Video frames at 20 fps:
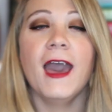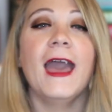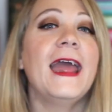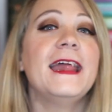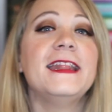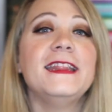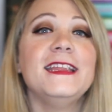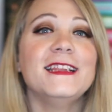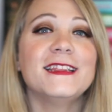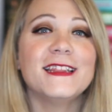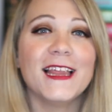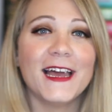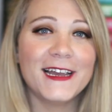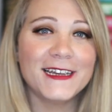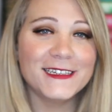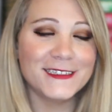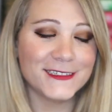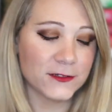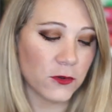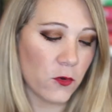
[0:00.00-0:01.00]
And the
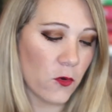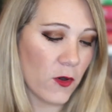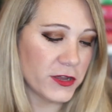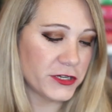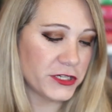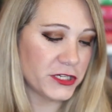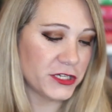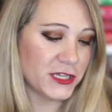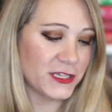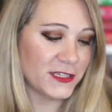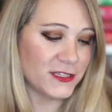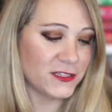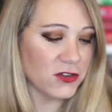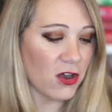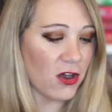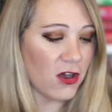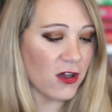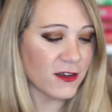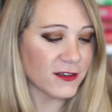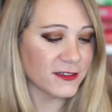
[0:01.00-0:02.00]
last question is
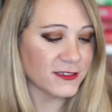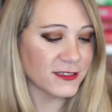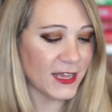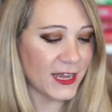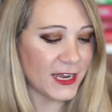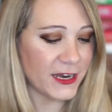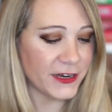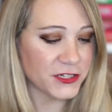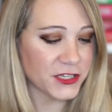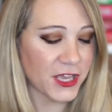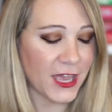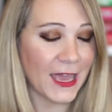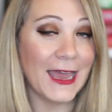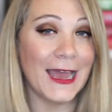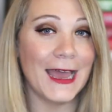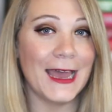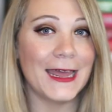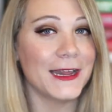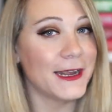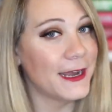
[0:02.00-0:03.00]

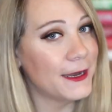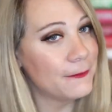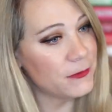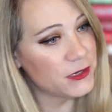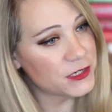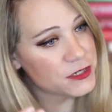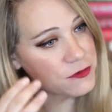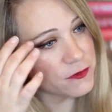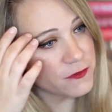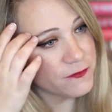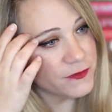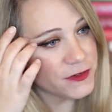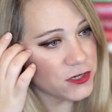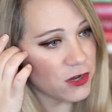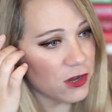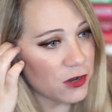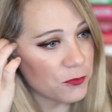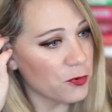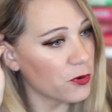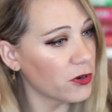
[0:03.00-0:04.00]
dog/cat. I'm much more of a
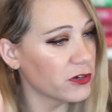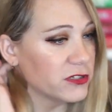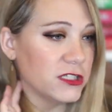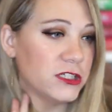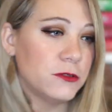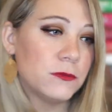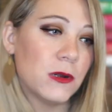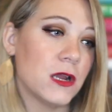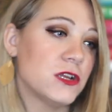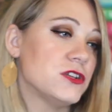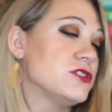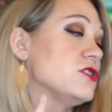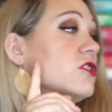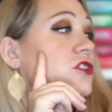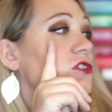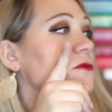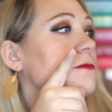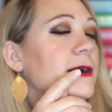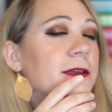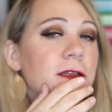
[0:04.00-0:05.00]
dog person. You probably just
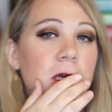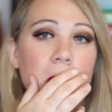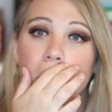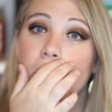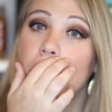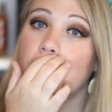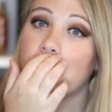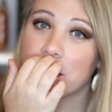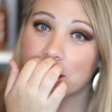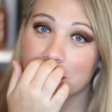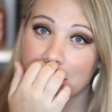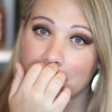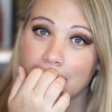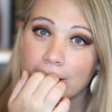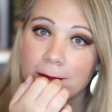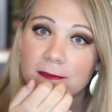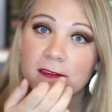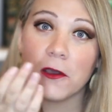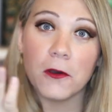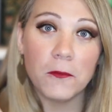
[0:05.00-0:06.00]
heard my dog
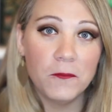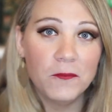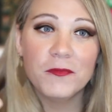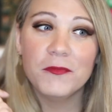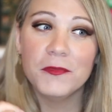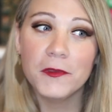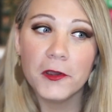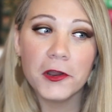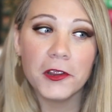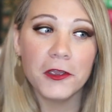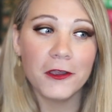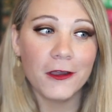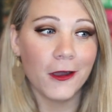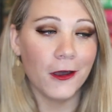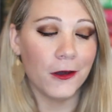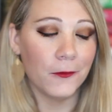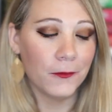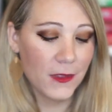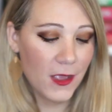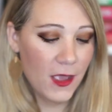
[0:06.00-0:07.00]
barking, so there you
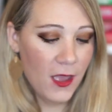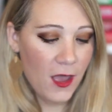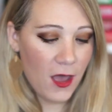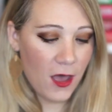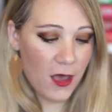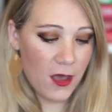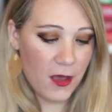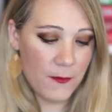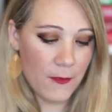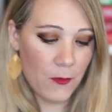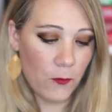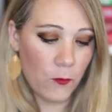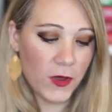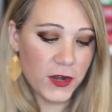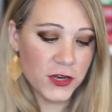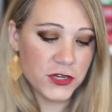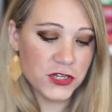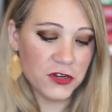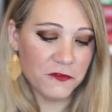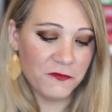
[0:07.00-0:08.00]
go.
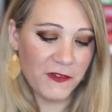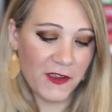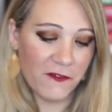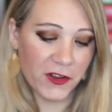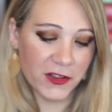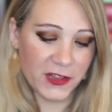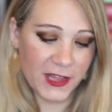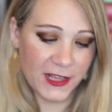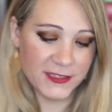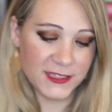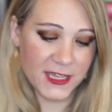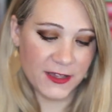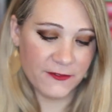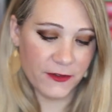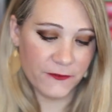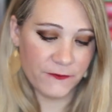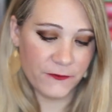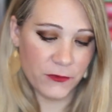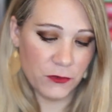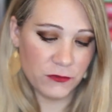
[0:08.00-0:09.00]
What is your favorite
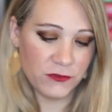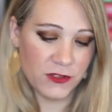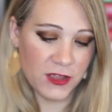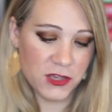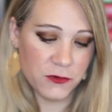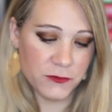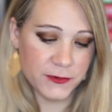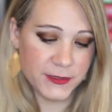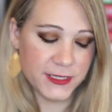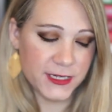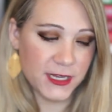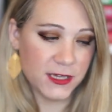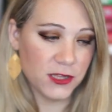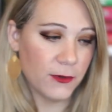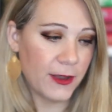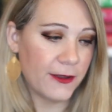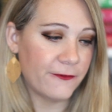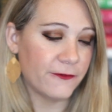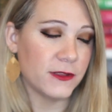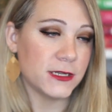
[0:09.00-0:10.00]
Thanksgiving food that you would steal
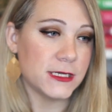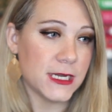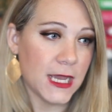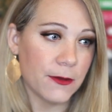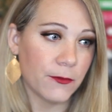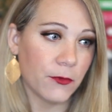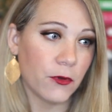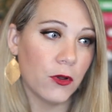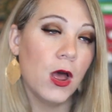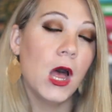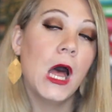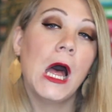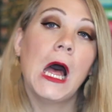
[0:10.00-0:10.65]
away from the table?